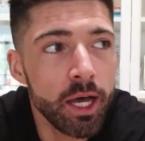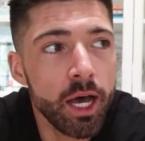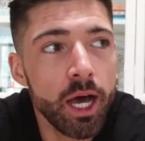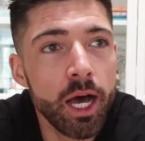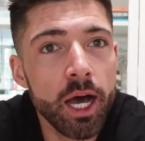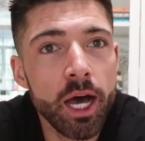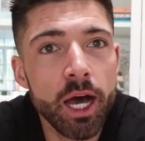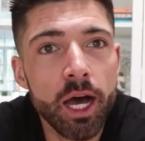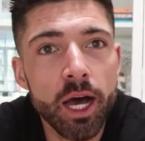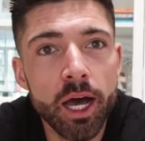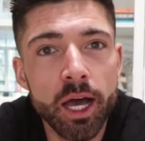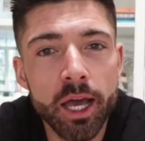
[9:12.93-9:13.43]

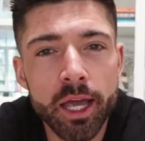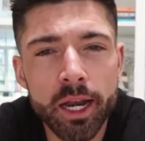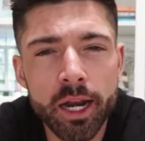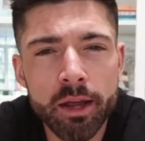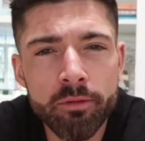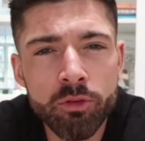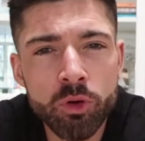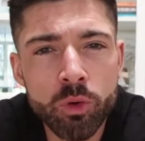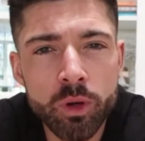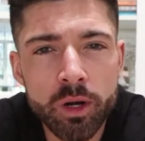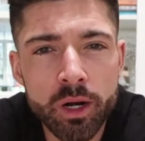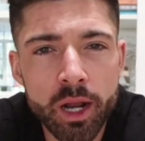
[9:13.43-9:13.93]
Uh, and
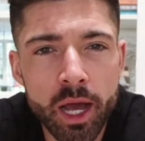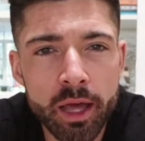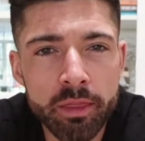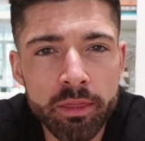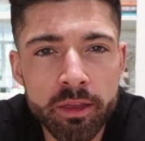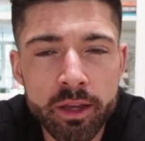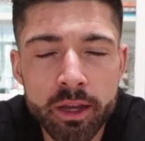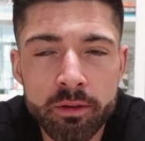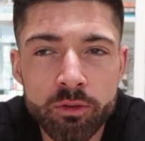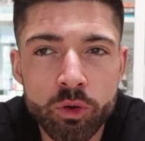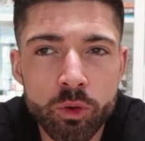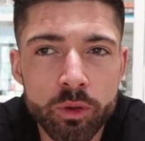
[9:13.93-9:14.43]
everyone, I
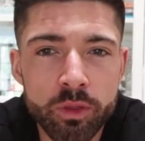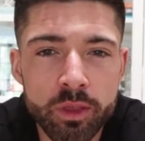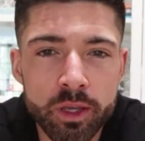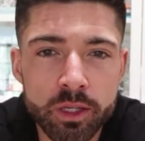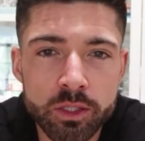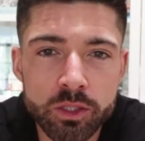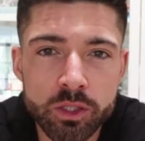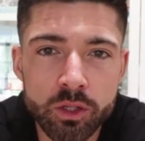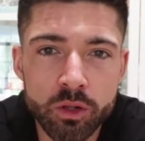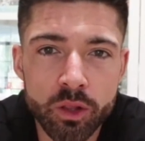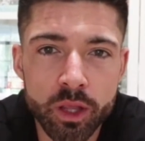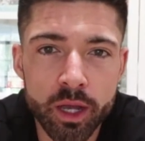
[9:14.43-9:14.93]
think everyone
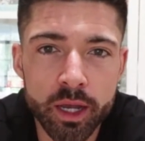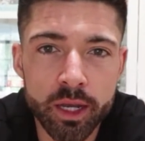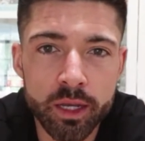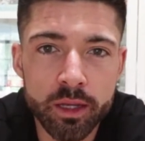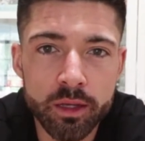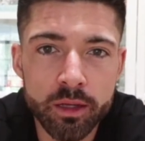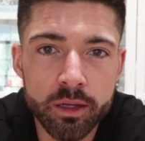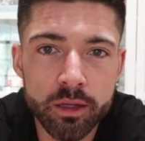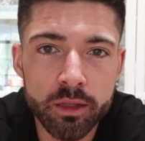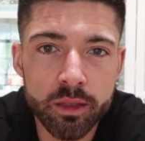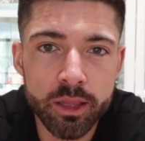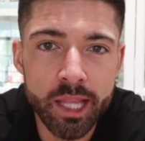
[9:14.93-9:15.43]
thinks they're
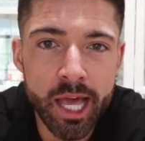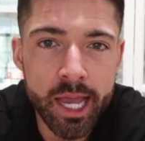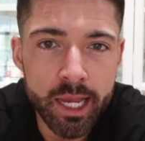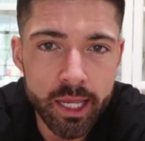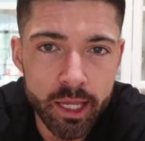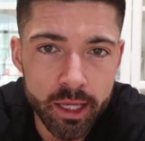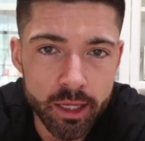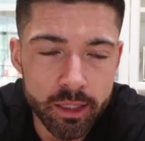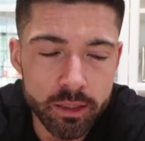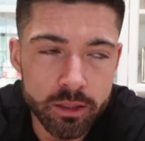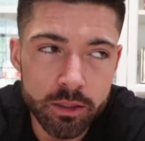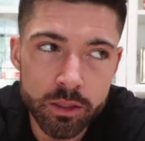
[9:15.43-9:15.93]
like
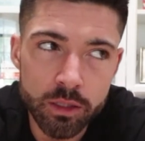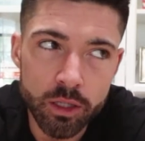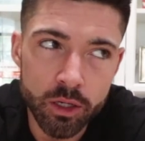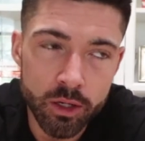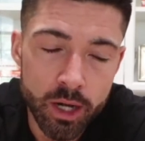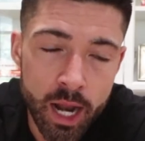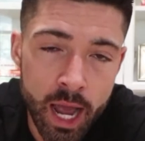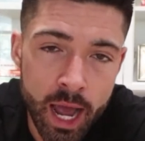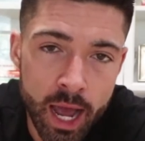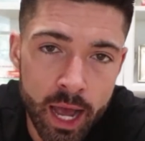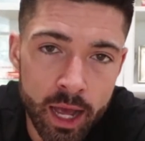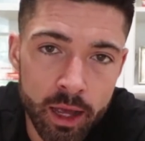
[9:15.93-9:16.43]
leggings. They're
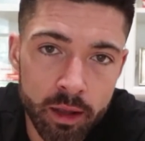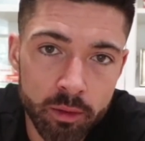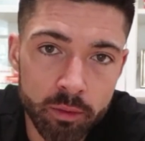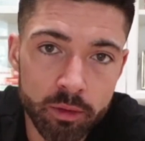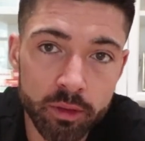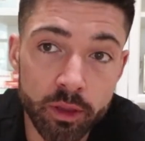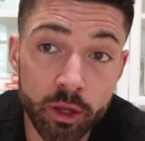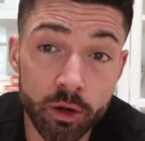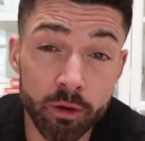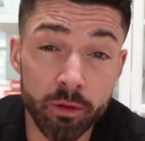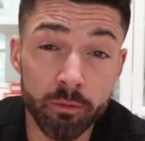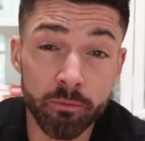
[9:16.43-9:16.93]

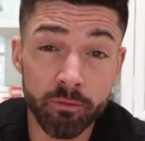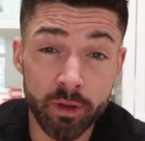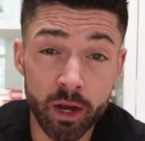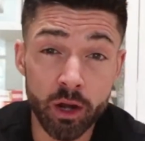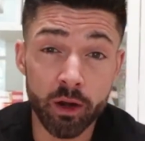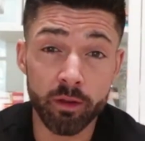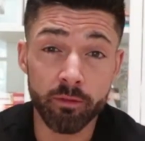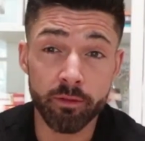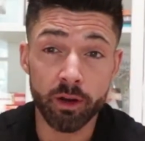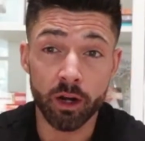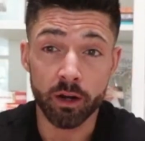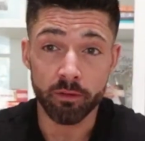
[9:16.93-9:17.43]
not. They're
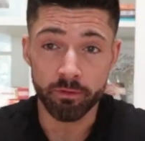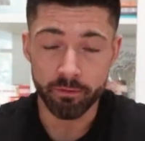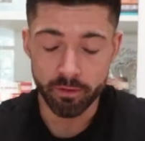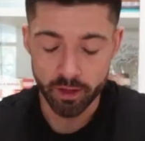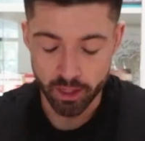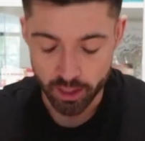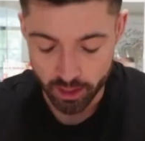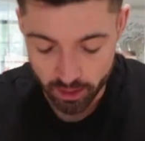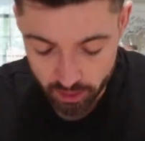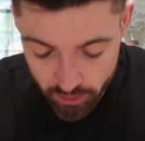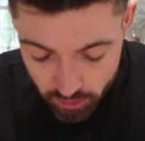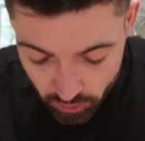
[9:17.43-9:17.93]
very, very
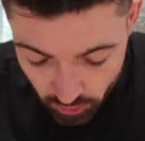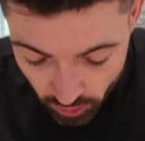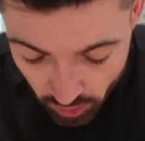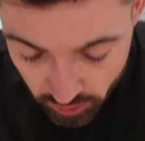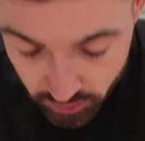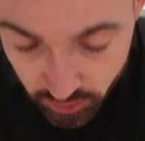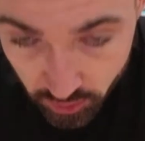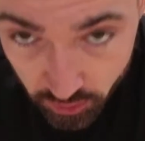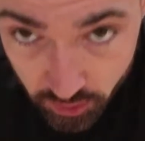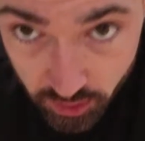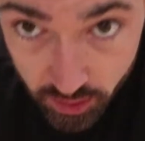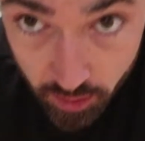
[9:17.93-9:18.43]
fitted. They're
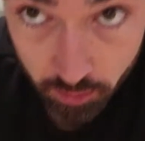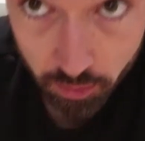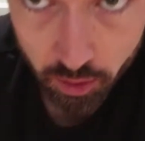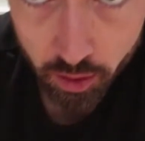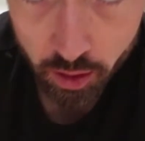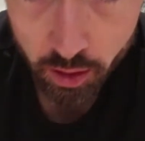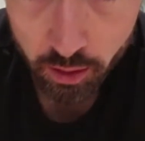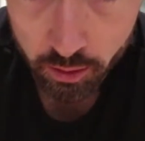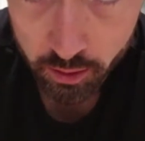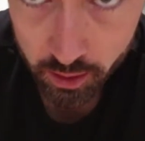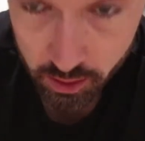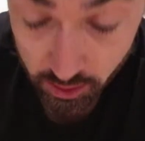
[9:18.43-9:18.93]
also
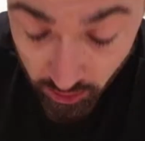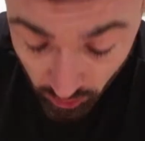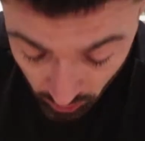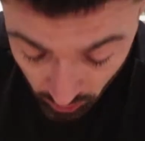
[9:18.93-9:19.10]
similar to, these